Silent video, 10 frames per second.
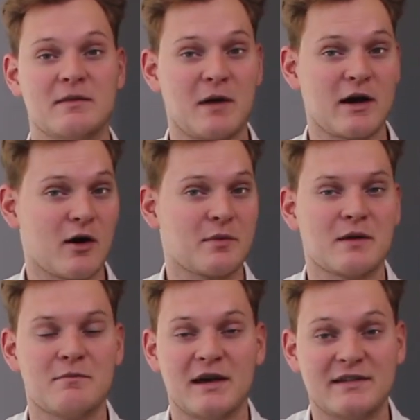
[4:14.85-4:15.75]
my
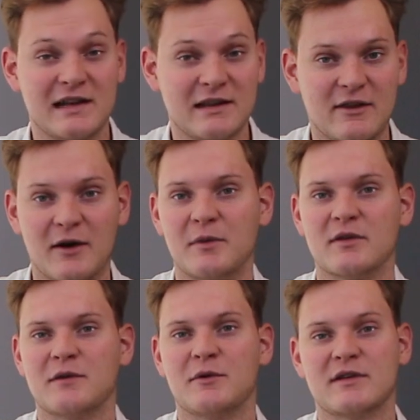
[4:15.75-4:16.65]
RPM basically
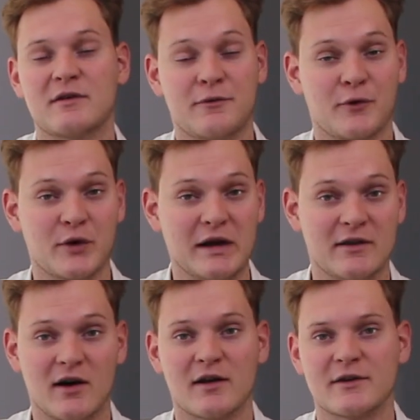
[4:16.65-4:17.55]
doubled. It was at
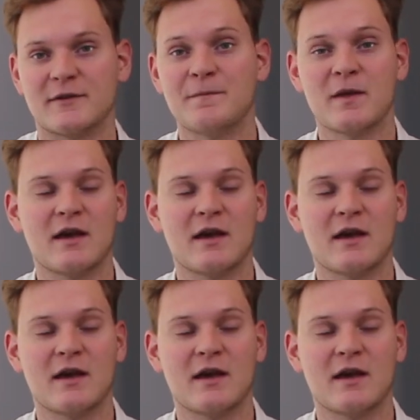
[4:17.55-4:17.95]
$40.